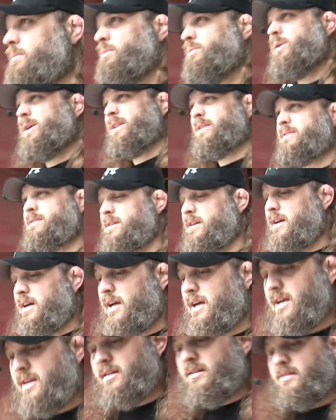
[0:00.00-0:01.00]
went
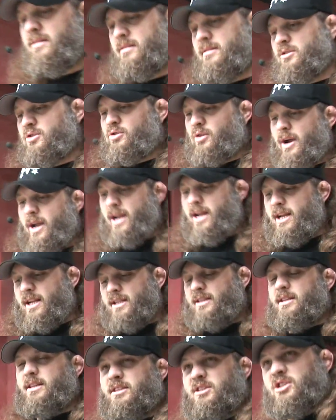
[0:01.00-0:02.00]
to train
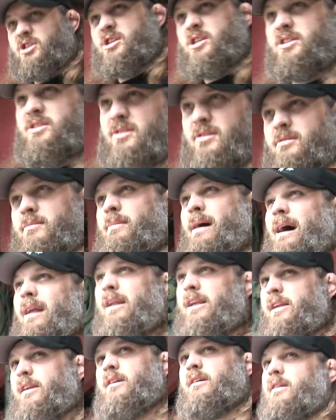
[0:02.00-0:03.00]
and did jiu-jitsu about
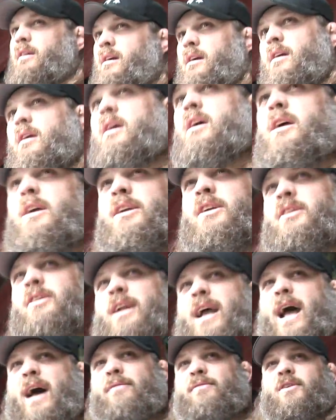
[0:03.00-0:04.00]
a year, year
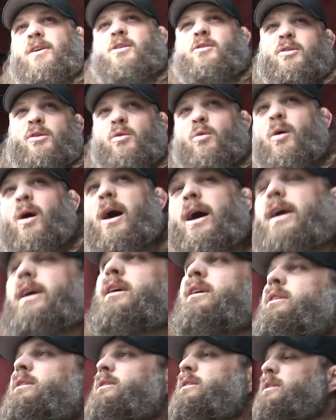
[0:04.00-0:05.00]
and a half ago in Hawaii
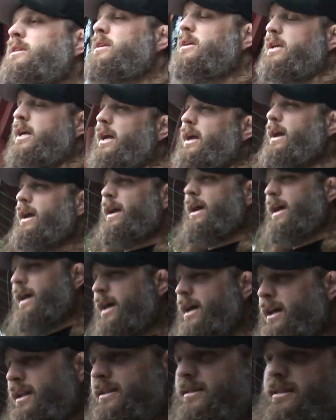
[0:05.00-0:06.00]

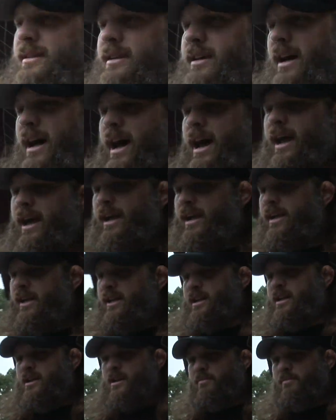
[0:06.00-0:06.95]
and I ended